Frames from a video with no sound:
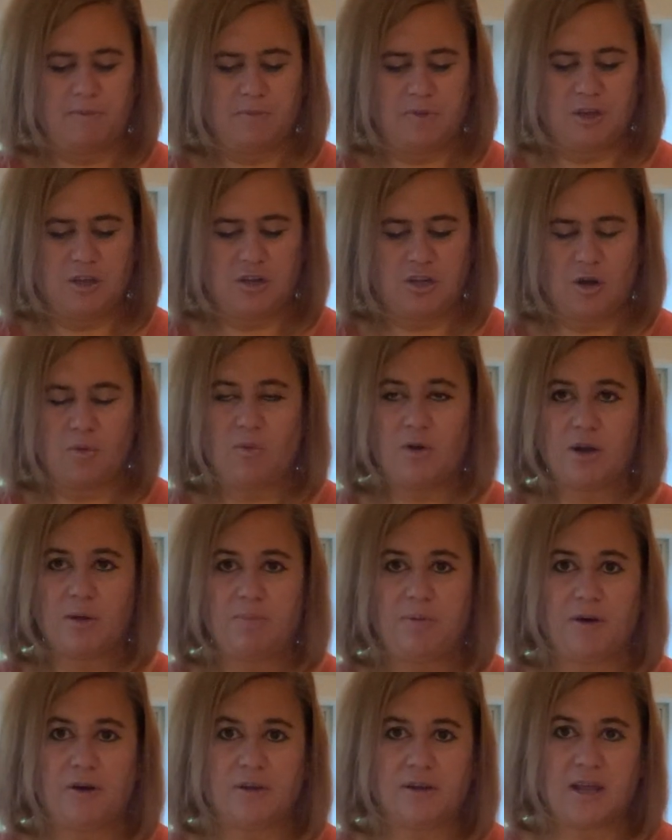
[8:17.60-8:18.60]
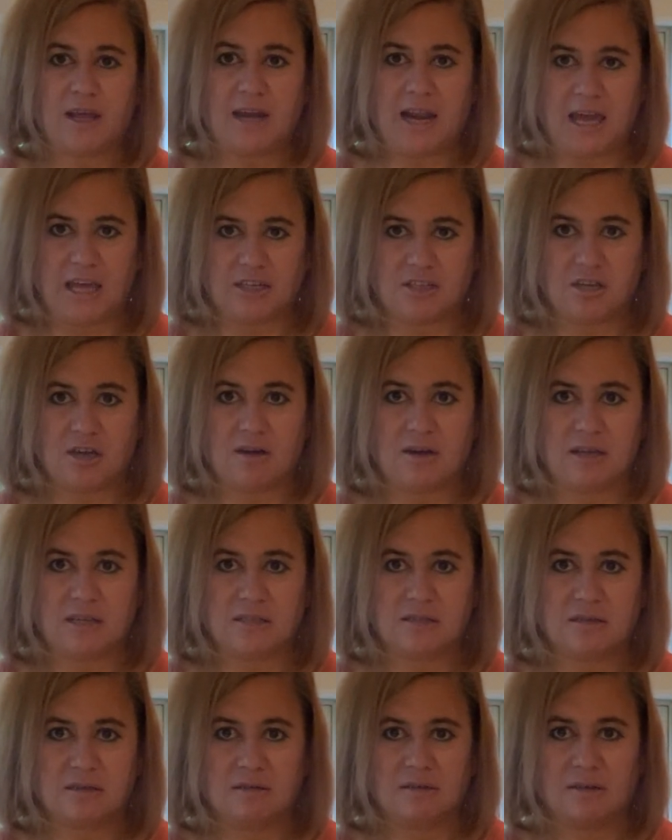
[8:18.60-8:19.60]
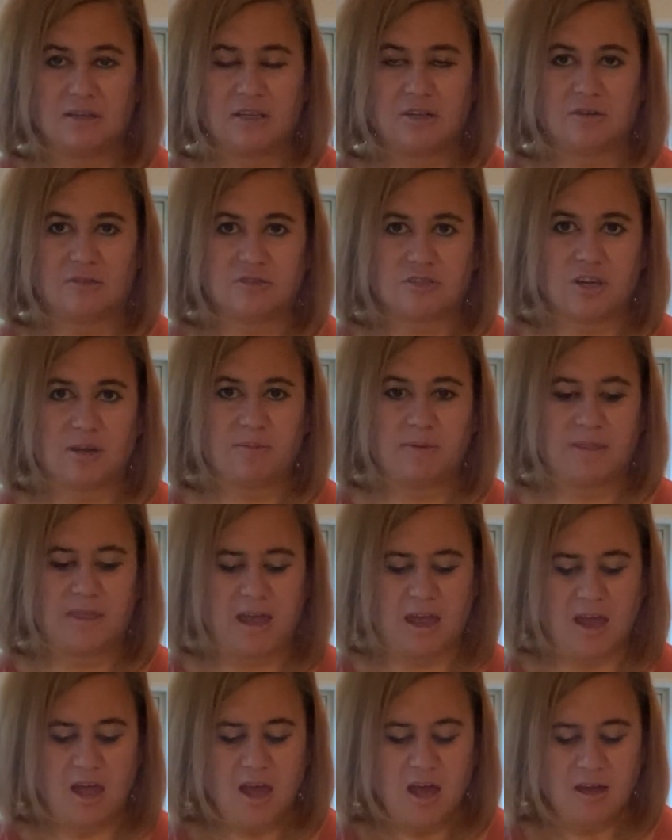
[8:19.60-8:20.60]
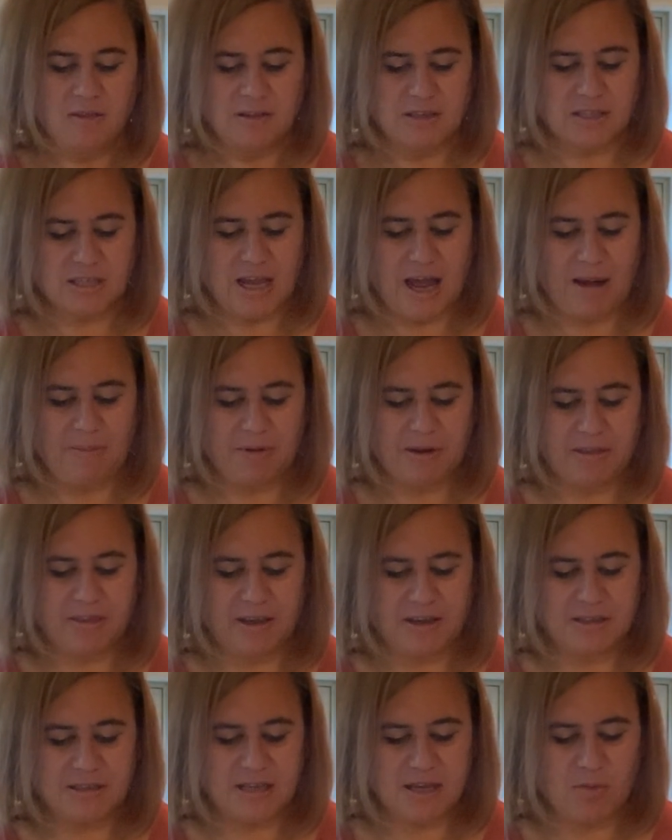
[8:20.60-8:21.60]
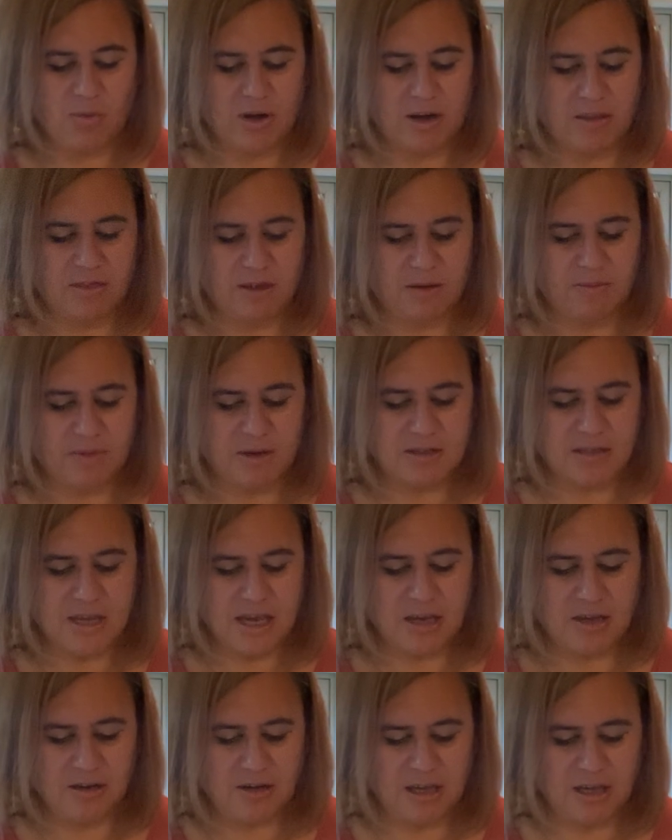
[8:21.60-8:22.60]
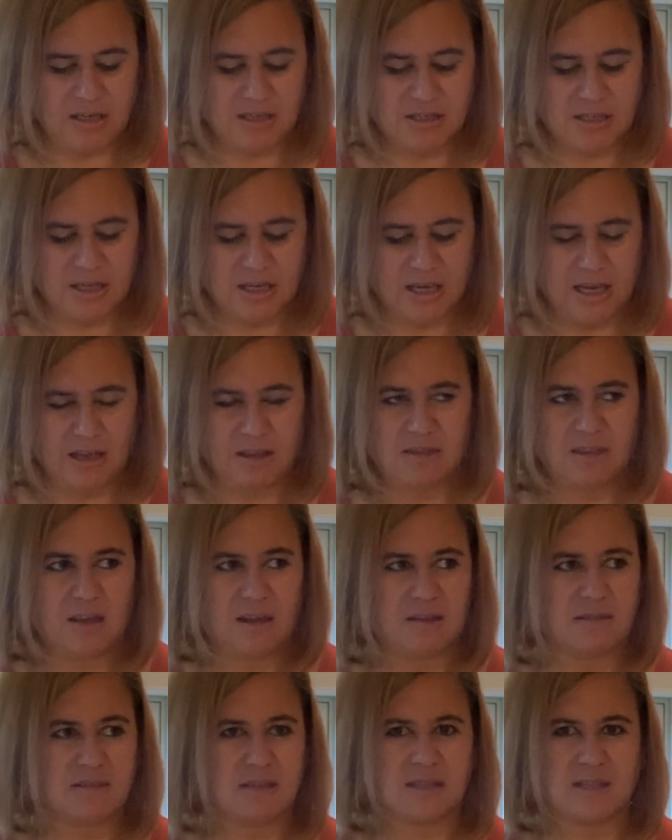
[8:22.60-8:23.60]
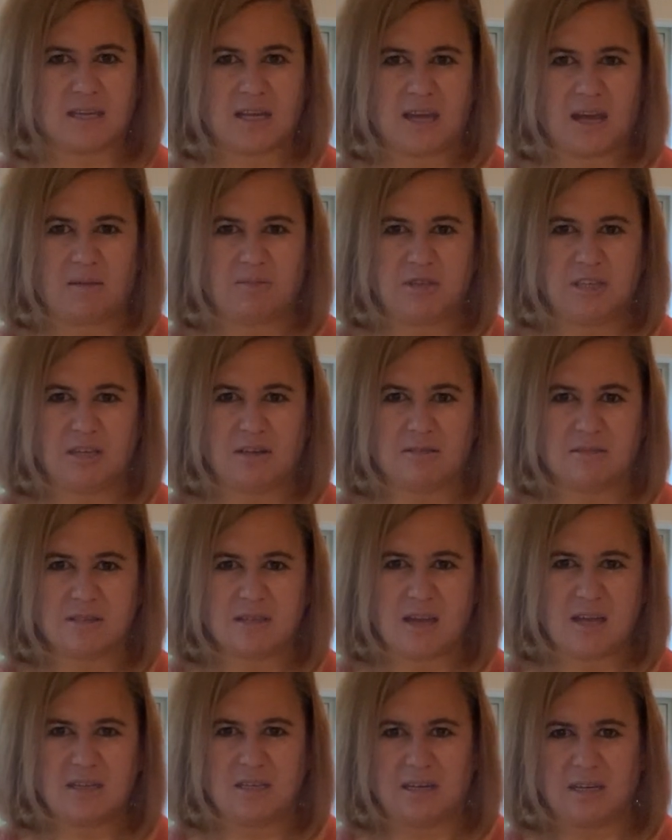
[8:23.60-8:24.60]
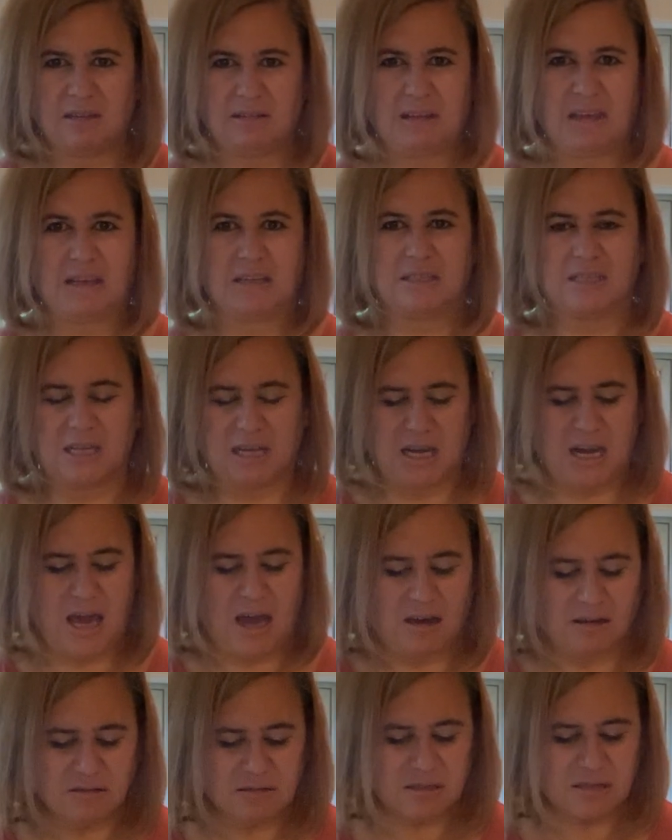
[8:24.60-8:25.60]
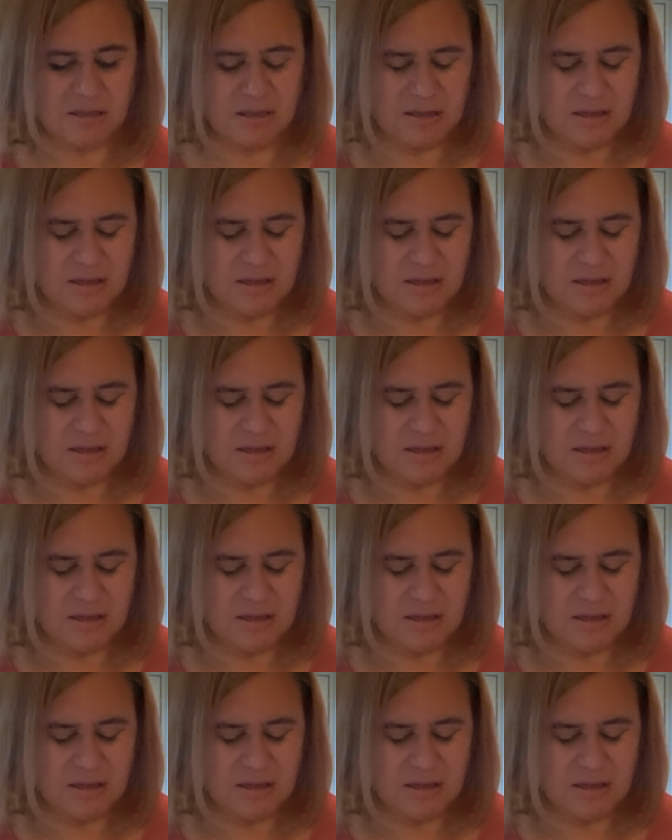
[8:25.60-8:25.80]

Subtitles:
you don't want to put an airtight lid on top of that. There's a couple of things here. One of them is that you need to get the carbon dioxide, you need that to get out.